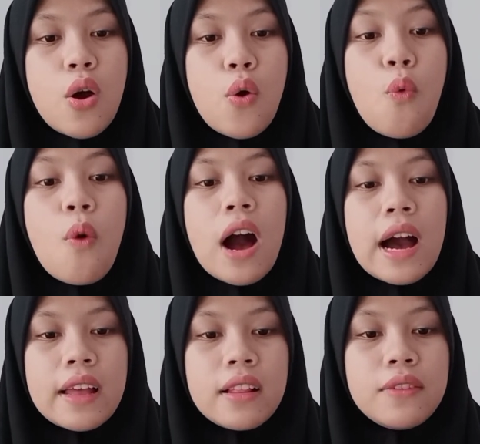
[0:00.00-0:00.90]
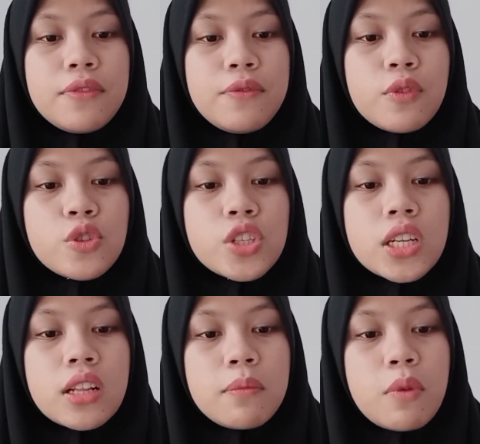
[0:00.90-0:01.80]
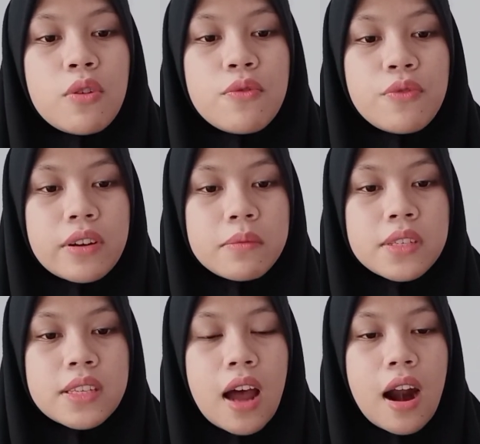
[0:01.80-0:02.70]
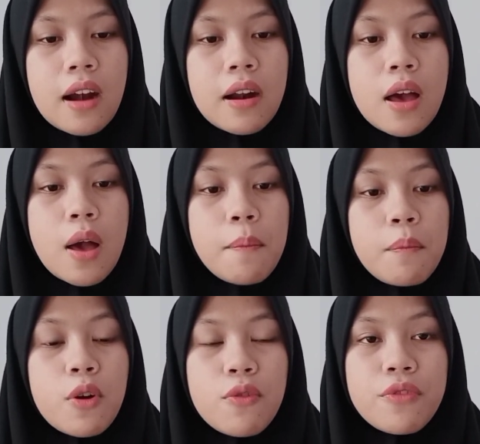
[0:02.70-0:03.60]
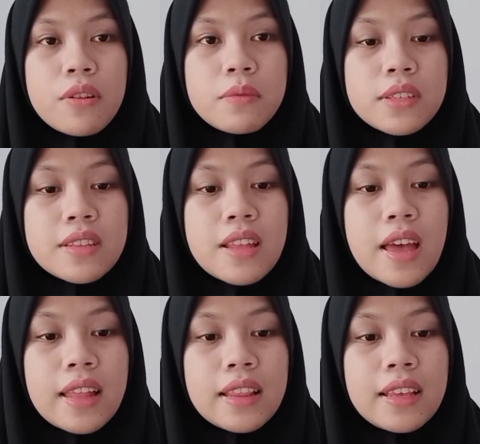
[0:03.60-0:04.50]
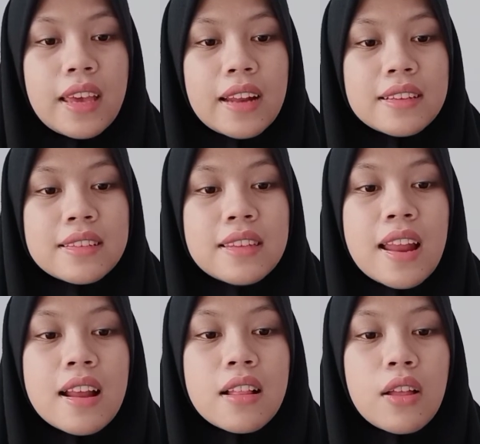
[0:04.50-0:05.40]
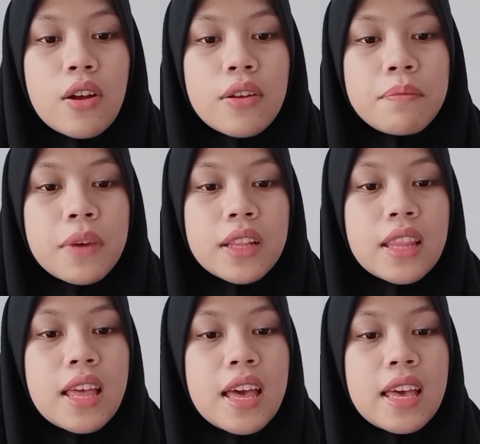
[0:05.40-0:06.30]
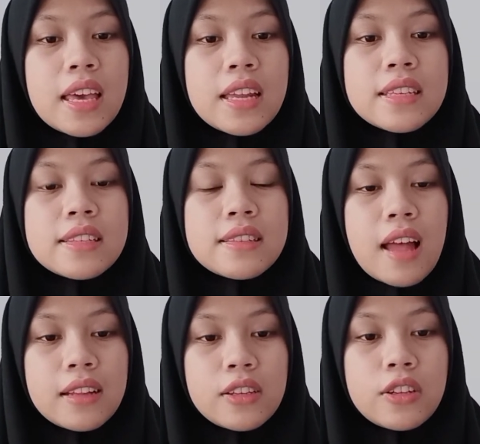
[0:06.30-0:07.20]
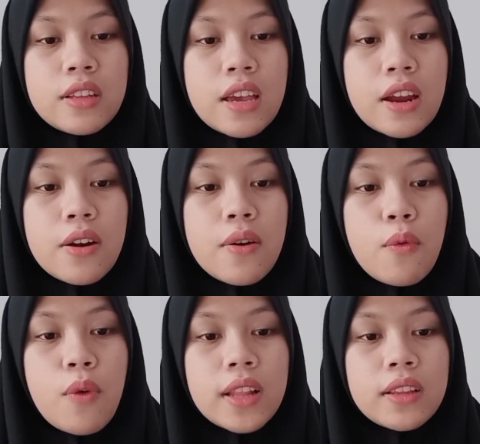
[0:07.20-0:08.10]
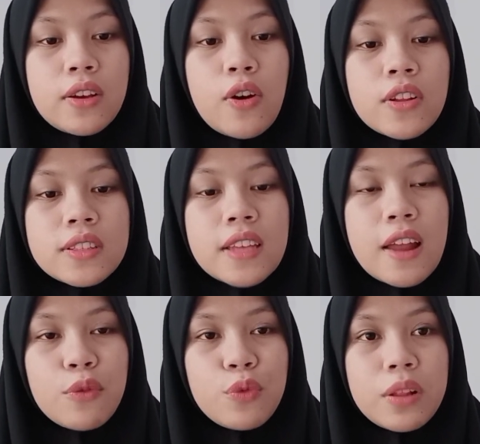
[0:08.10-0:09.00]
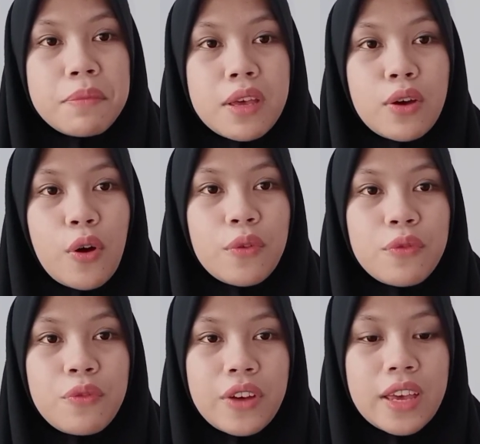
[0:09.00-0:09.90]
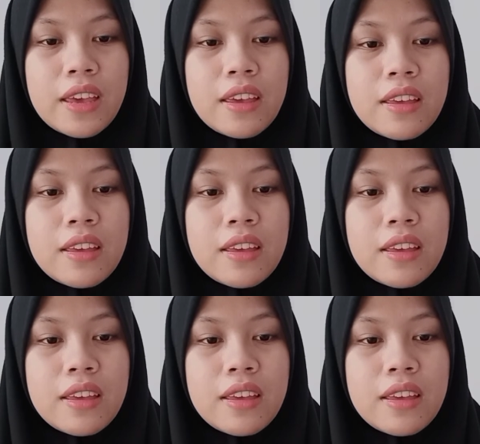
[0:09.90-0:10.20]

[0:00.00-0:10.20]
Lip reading: While functional morphemes are morphemes that can stand alone but it is not clear what content will be conveyed.